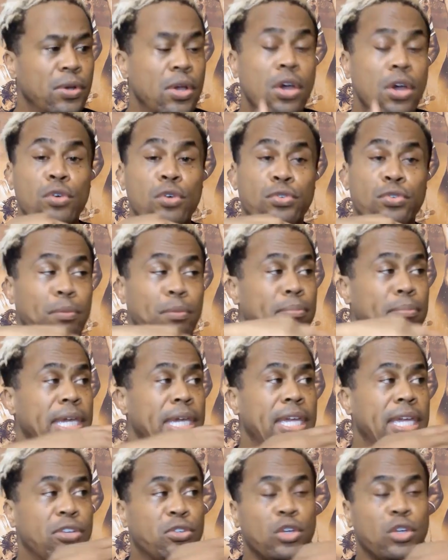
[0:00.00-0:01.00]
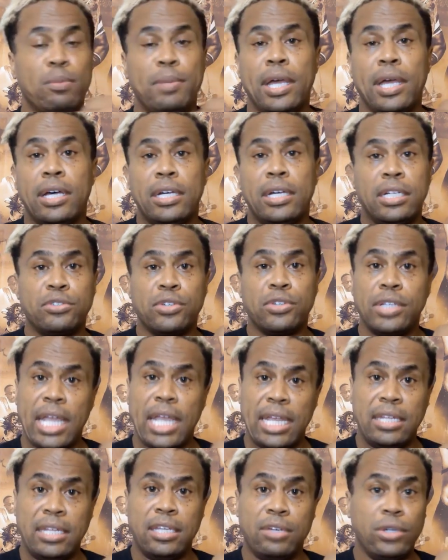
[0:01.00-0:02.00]
For me, it's gonna be a 180
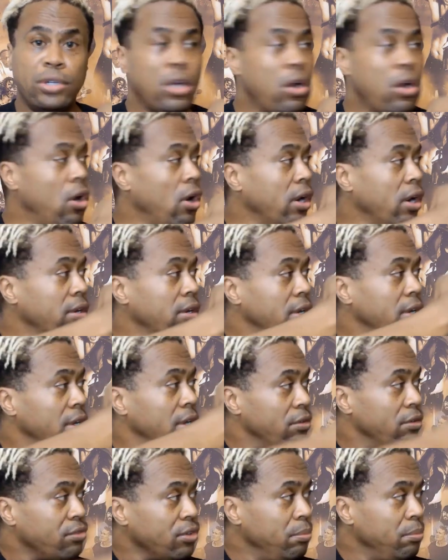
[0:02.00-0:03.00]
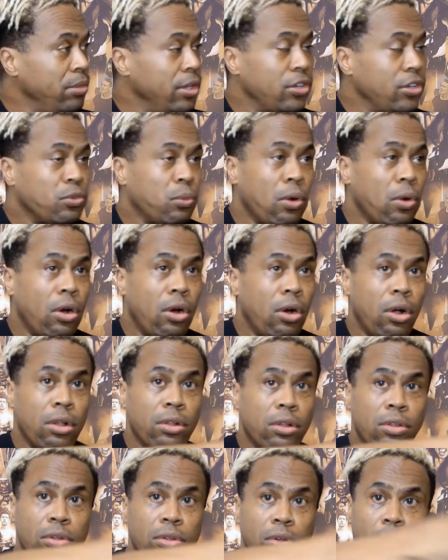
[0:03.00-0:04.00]
degree arc from this wall
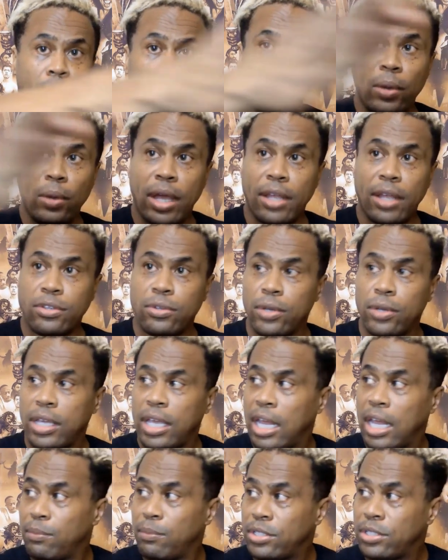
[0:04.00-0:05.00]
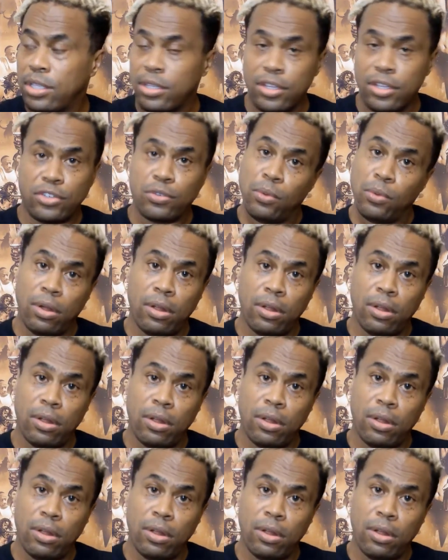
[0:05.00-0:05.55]
all the way out to camera to this wall.